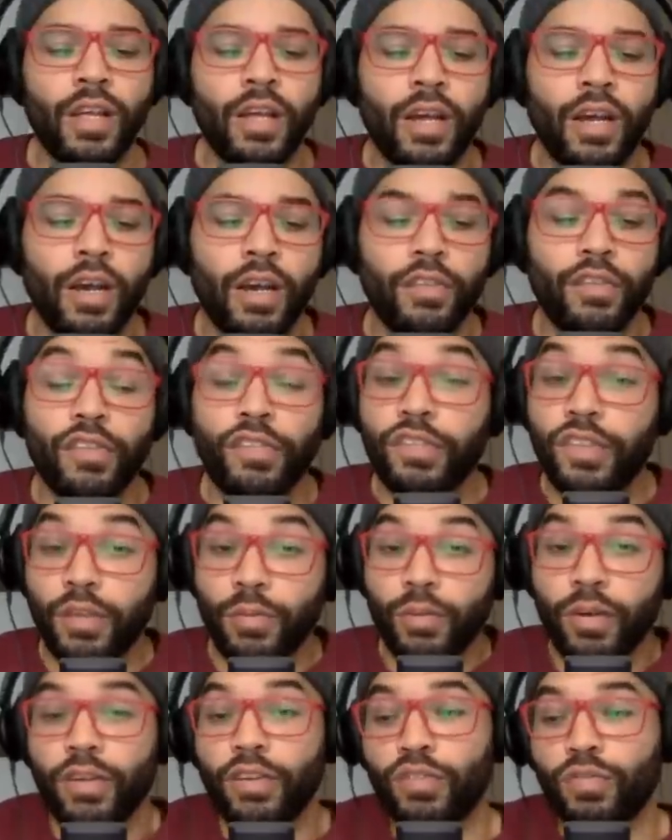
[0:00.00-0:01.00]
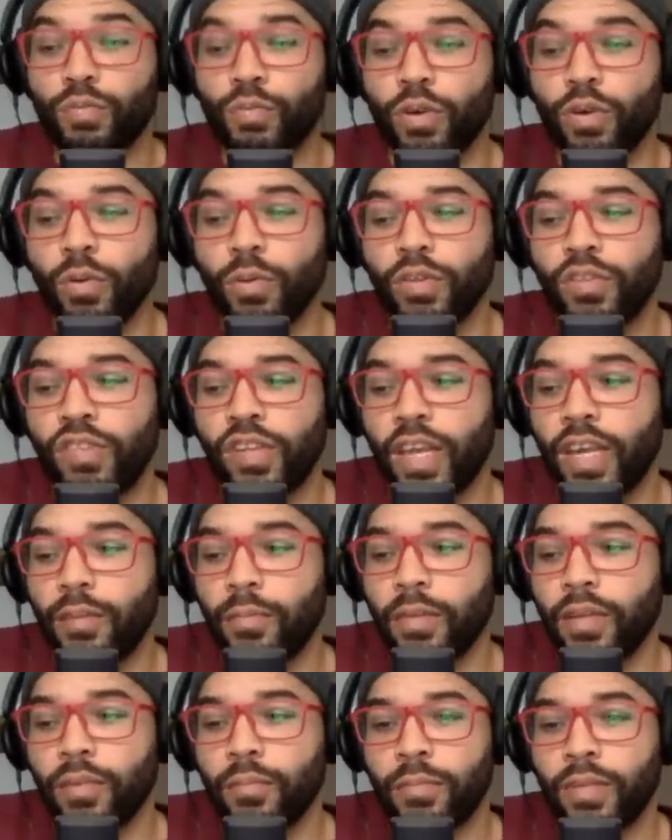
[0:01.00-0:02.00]
uh, to see where this role would take
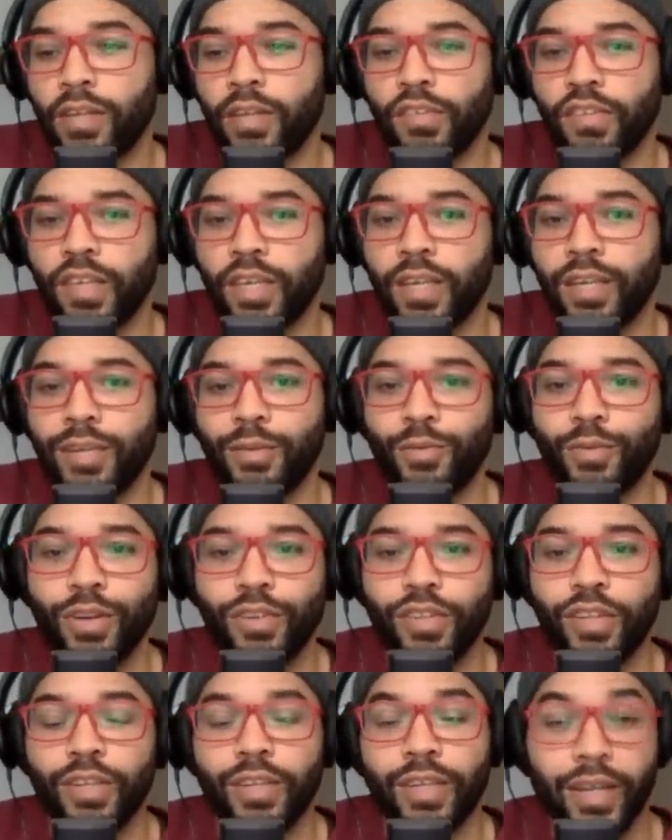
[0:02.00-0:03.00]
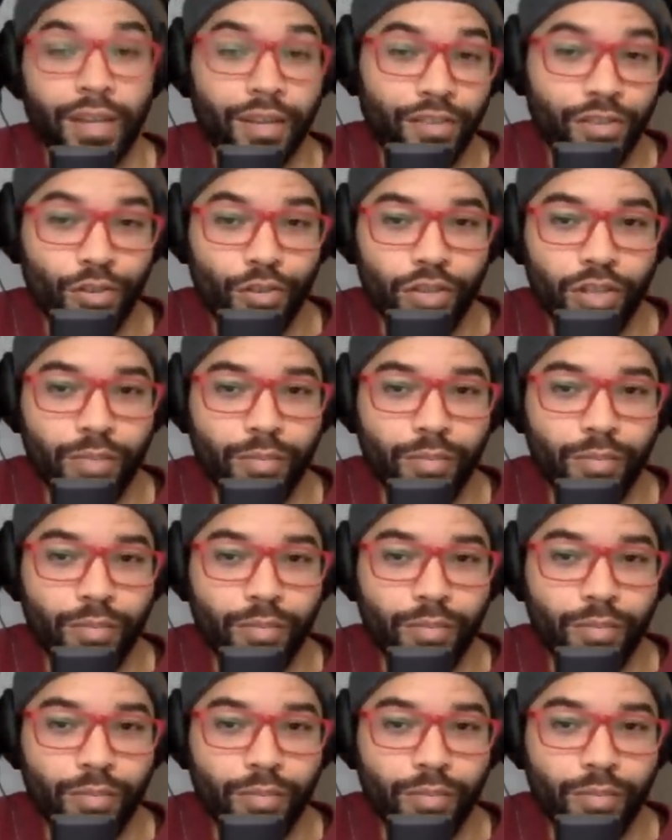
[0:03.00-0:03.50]
me. Because again, it wasn't like I told you at the